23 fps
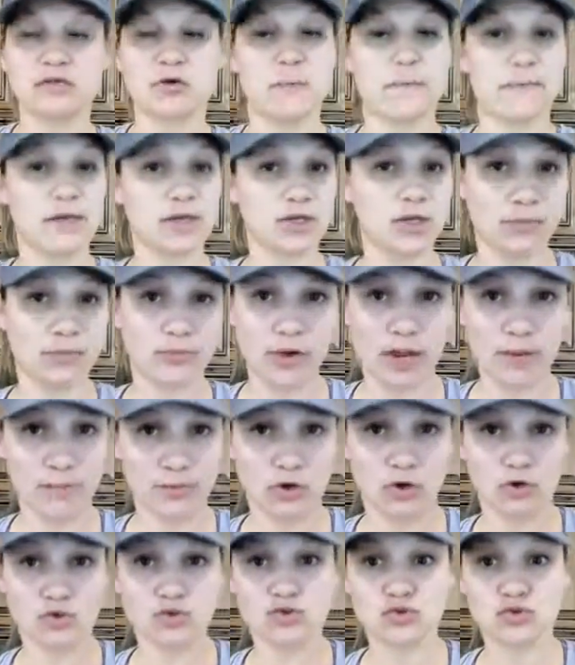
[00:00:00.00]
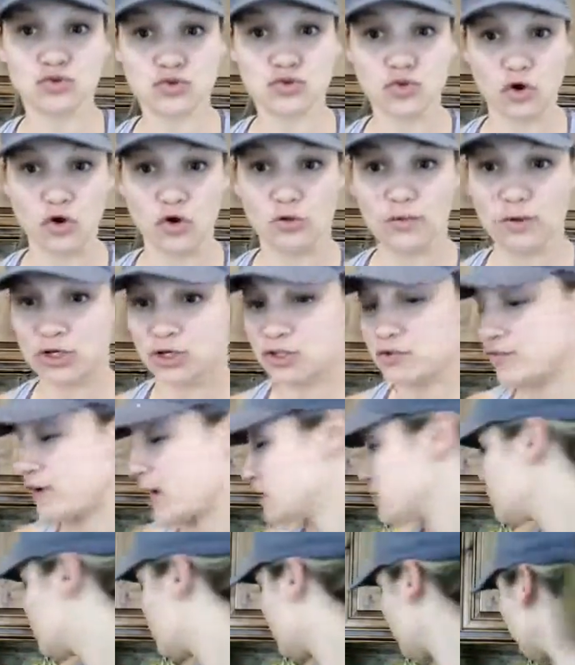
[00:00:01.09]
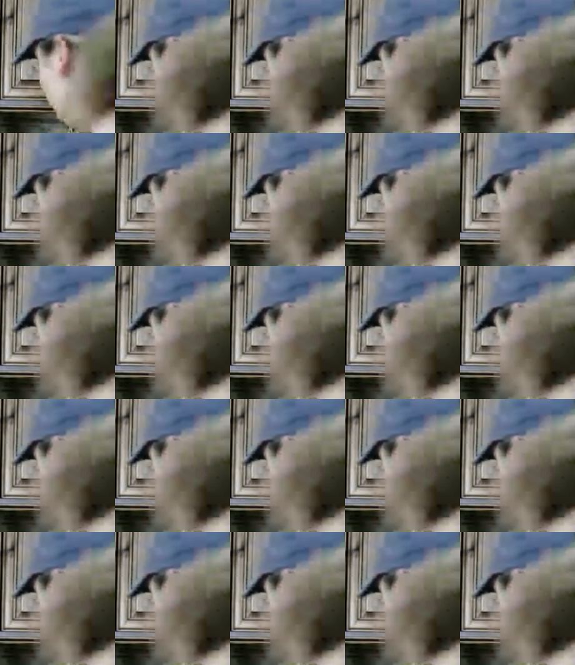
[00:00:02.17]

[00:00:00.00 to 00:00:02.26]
It will make your prep go so much faster.